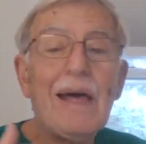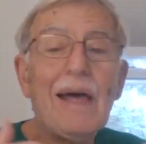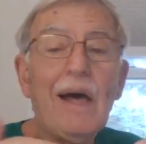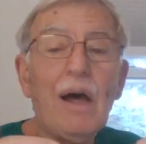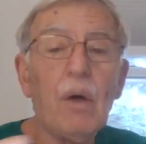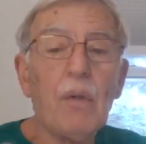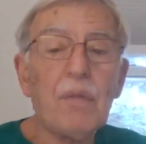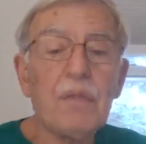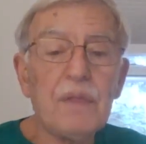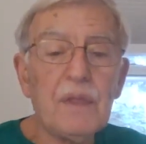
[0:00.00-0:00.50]

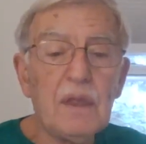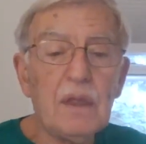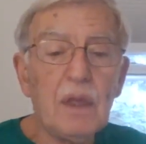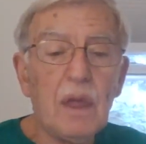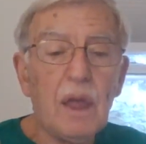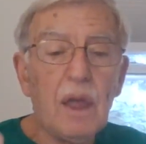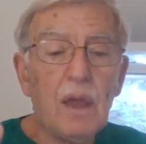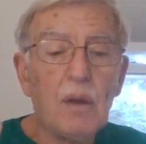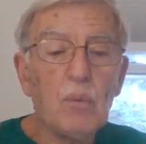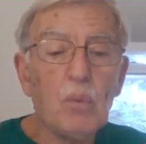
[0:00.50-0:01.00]
healthy
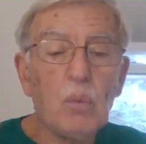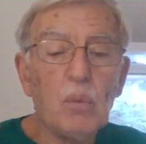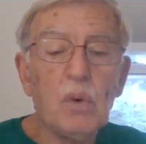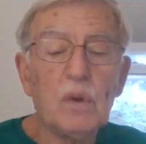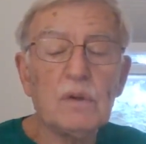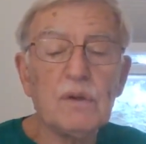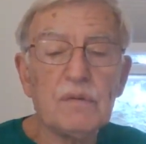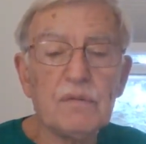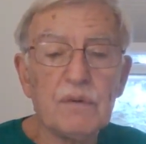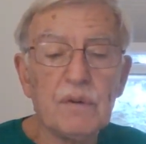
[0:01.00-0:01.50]
and
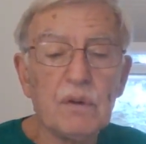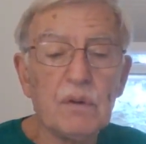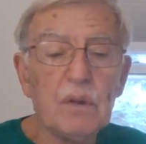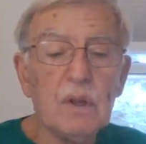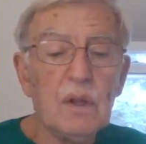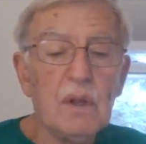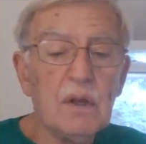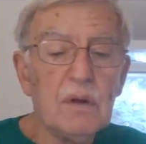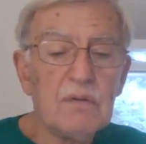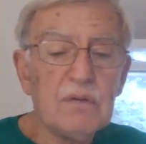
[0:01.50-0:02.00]
wonderful
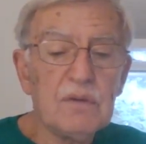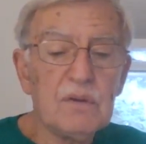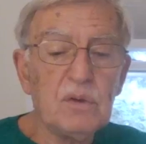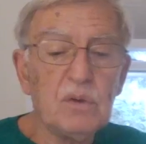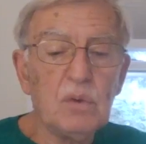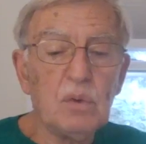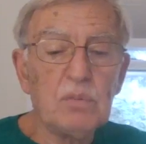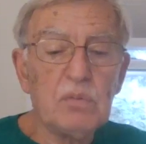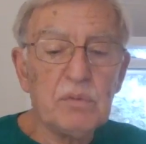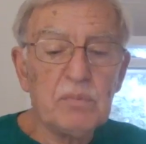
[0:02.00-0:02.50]
for the
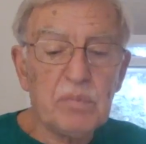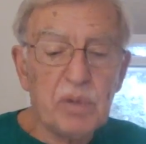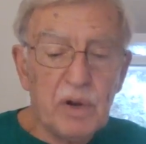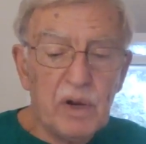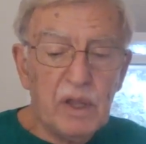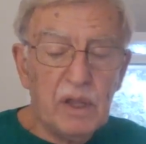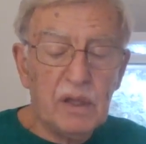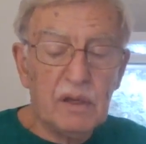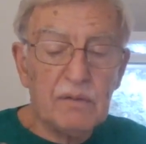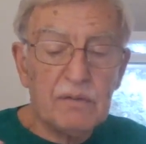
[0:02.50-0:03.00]
human
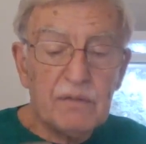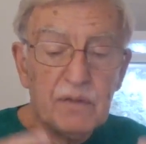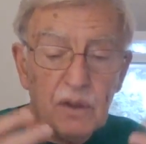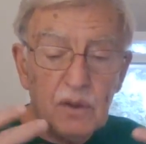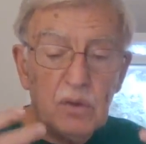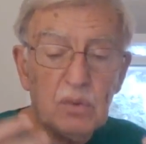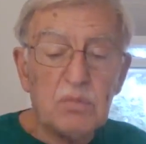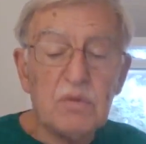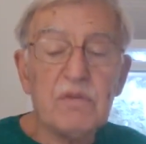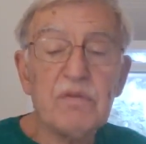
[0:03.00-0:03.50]
brain, for the
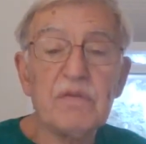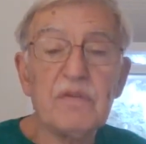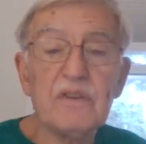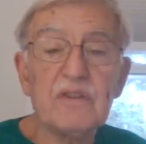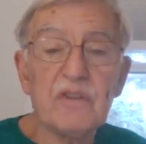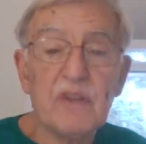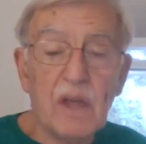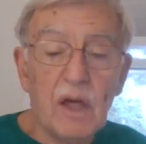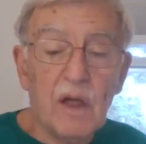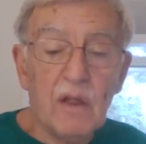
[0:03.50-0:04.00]
human
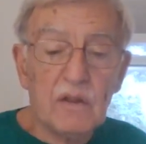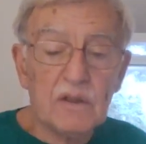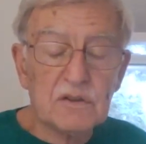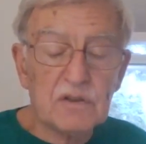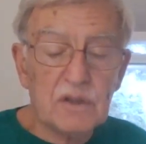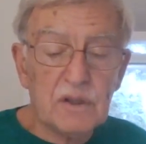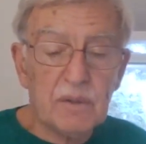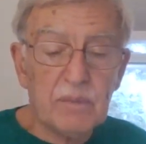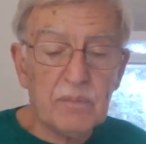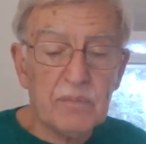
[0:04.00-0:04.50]

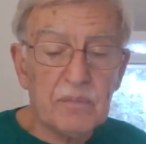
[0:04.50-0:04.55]
physiology.